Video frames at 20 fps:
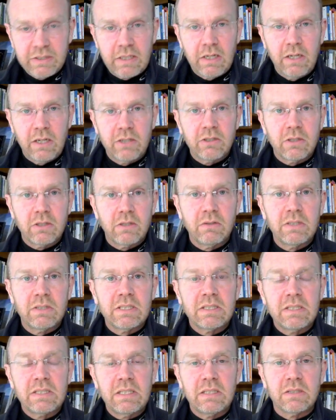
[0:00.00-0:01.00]
100
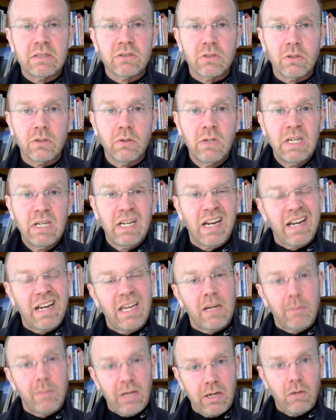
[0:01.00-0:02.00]
degrees C, so
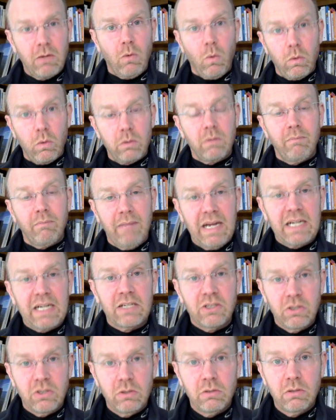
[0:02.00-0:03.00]
again, about an order of
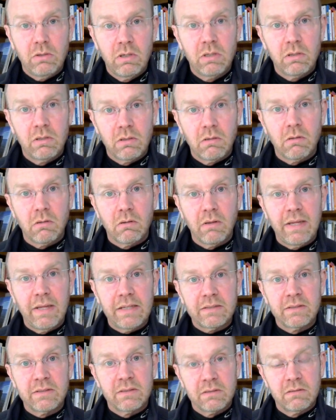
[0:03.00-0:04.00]
magnitude
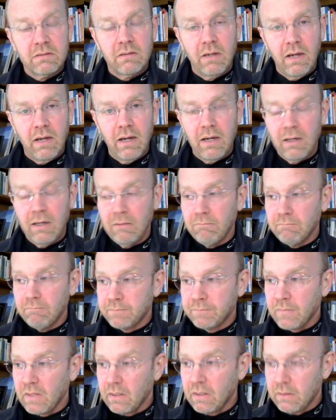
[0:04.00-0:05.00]
less.
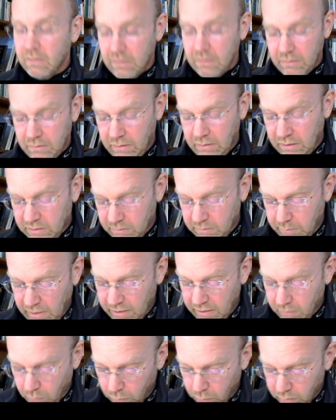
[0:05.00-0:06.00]
It takes
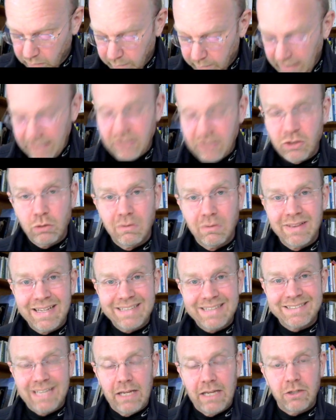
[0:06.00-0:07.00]
about an order of magnitude
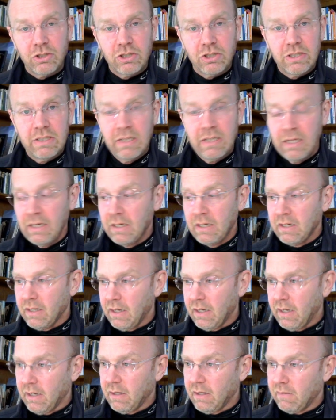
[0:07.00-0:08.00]
less energy
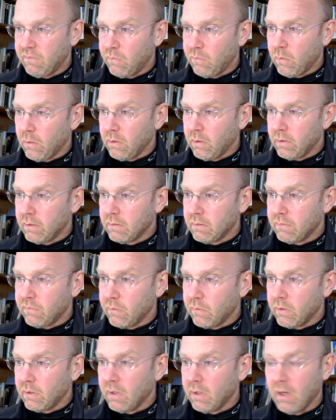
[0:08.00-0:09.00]
for
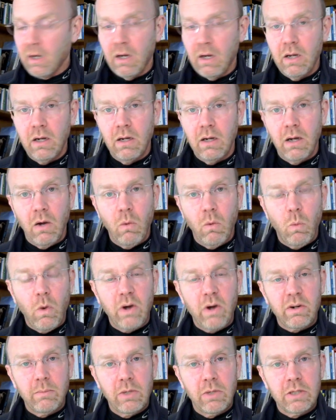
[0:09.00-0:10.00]
a
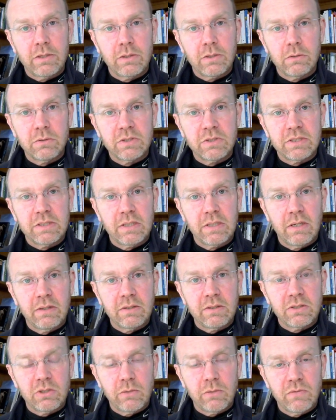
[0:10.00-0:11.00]
water molecule sitting on the
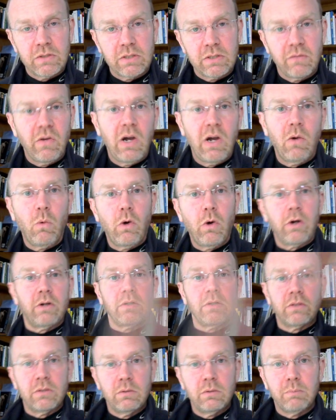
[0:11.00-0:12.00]
surface of hot water
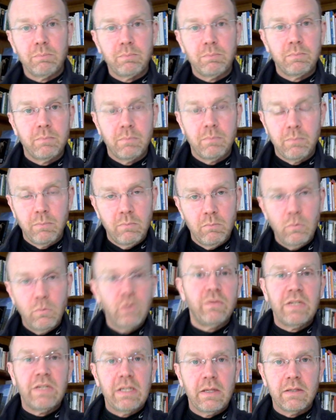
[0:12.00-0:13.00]
to
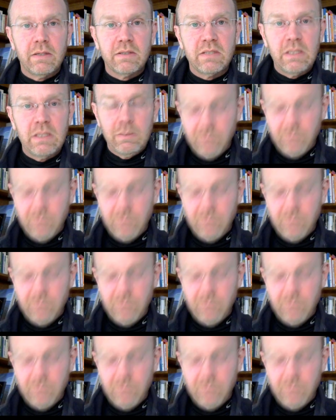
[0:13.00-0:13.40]
move into the steam